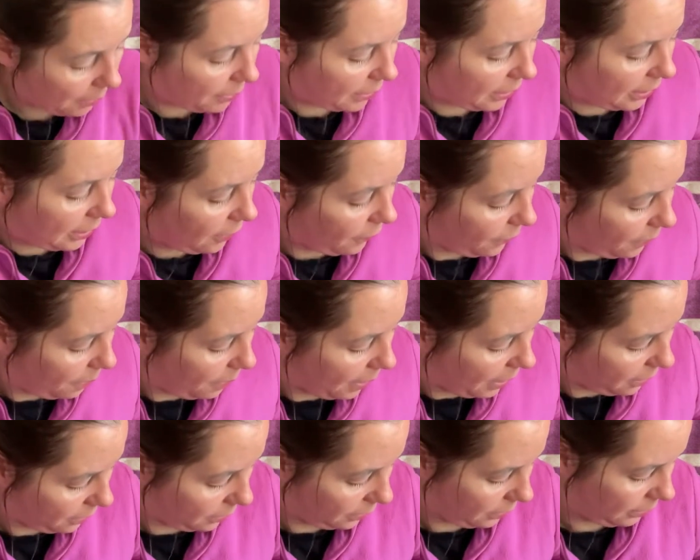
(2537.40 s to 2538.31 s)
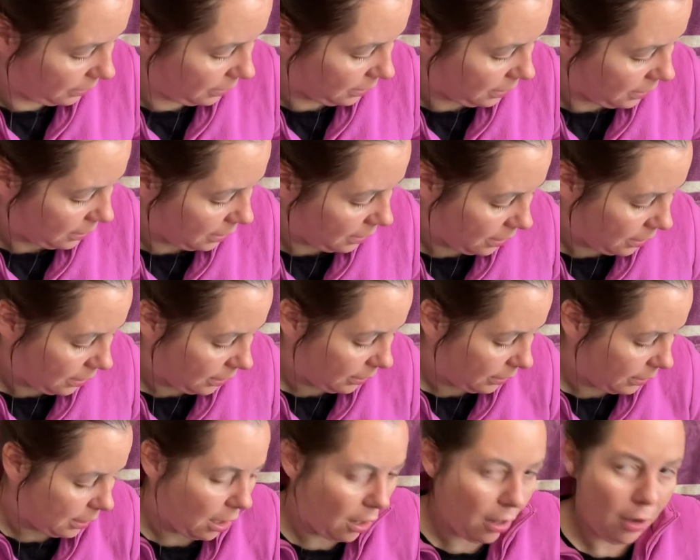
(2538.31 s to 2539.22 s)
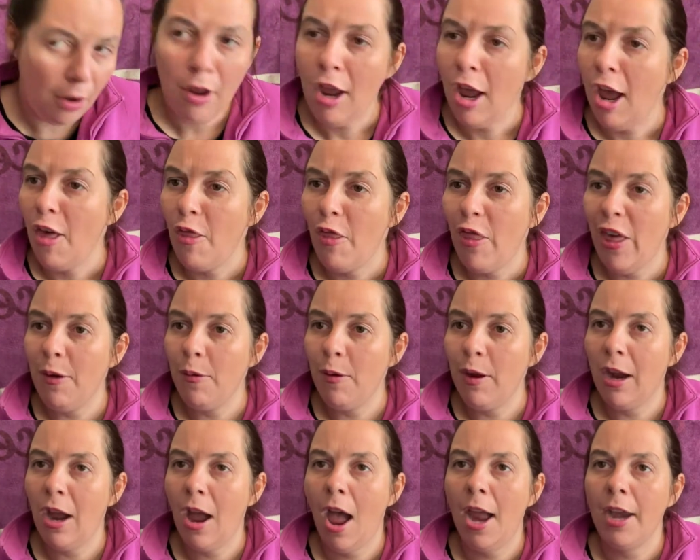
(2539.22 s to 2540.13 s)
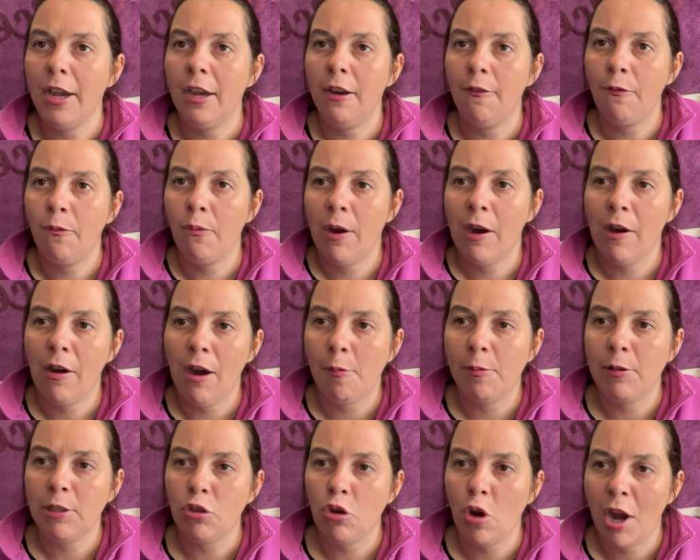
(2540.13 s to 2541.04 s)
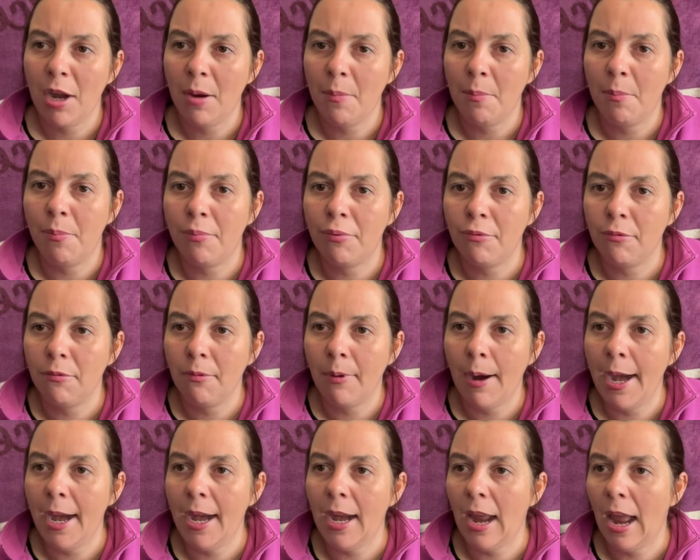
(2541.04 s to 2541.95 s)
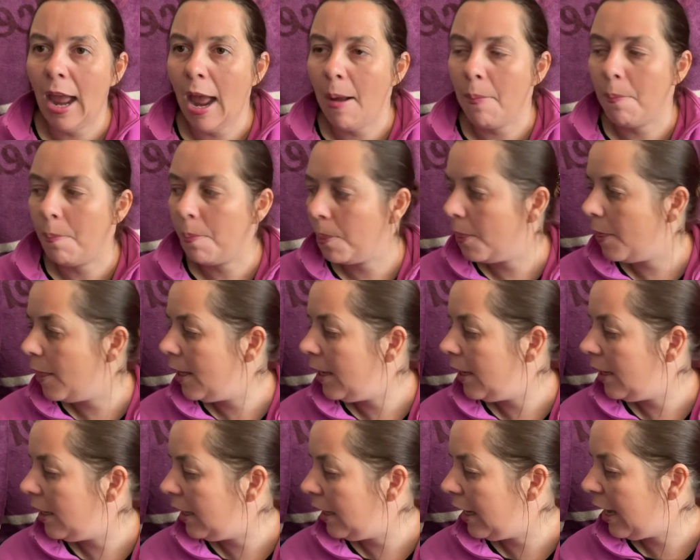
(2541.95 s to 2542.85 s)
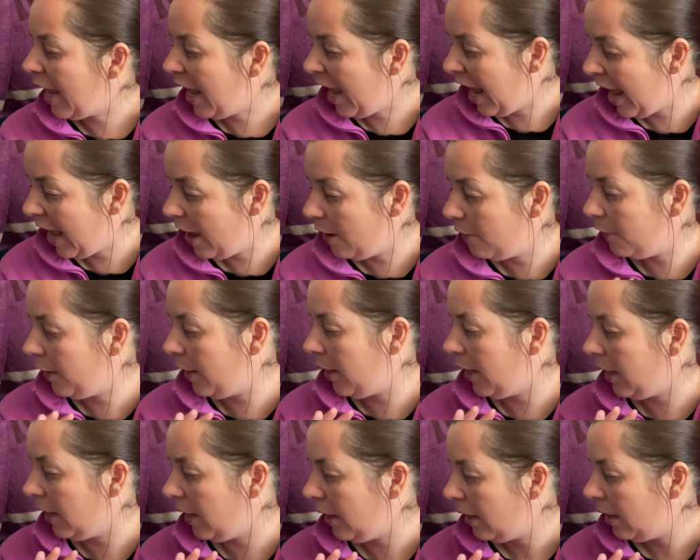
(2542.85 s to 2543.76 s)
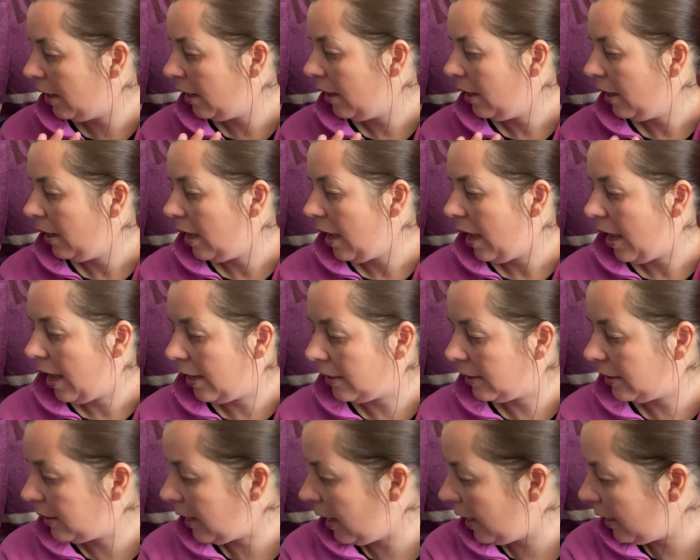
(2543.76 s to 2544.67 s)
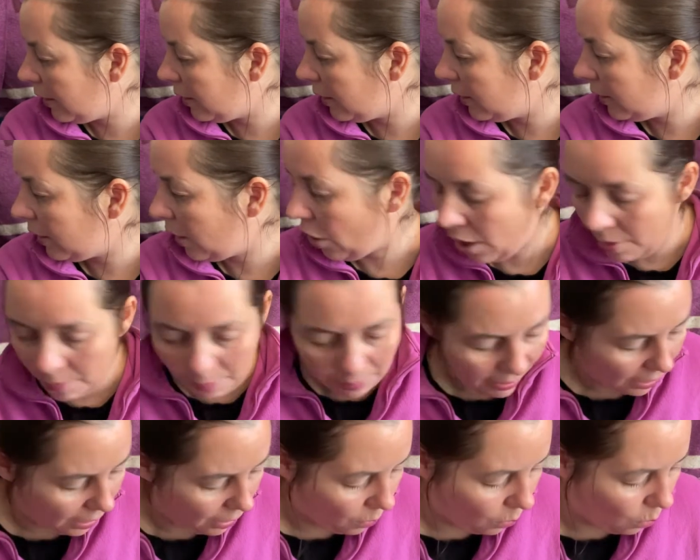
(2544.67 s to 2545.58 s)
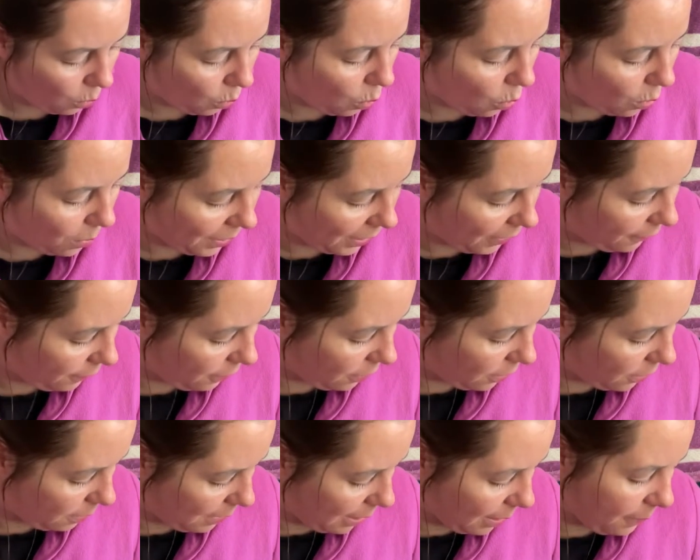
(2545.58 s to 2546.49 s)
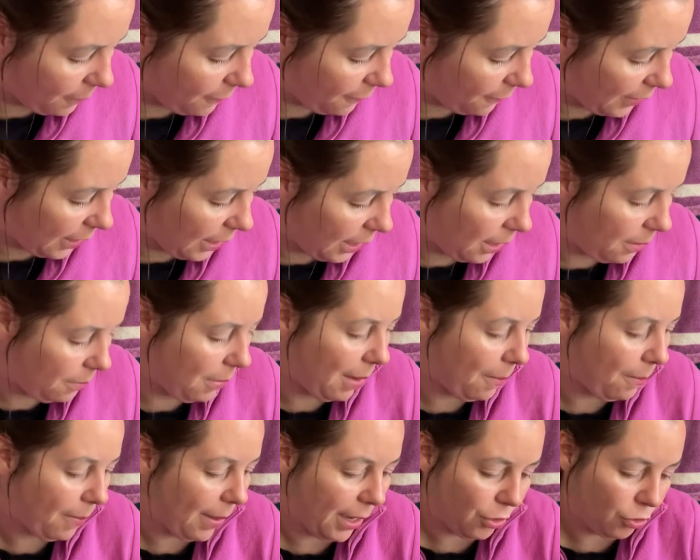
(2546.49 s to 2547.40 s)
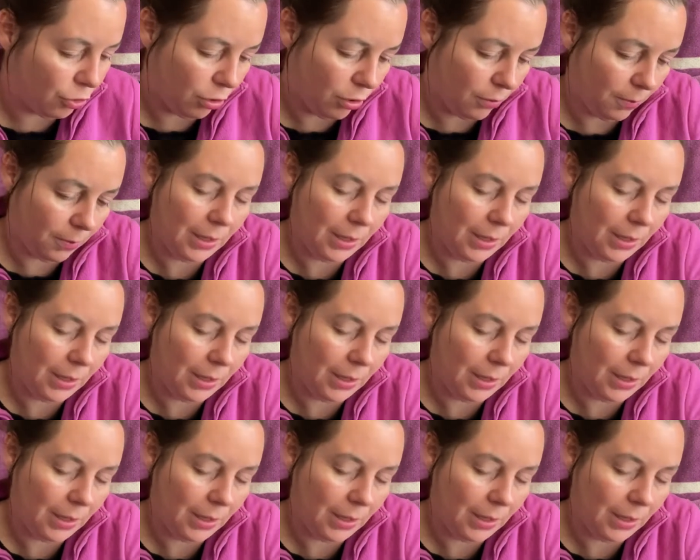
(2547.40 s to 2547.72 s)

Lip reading: Silver Bells. So they were kind of where I was trying to break up the heavy scents that I'd been warming through the month. In my bedroom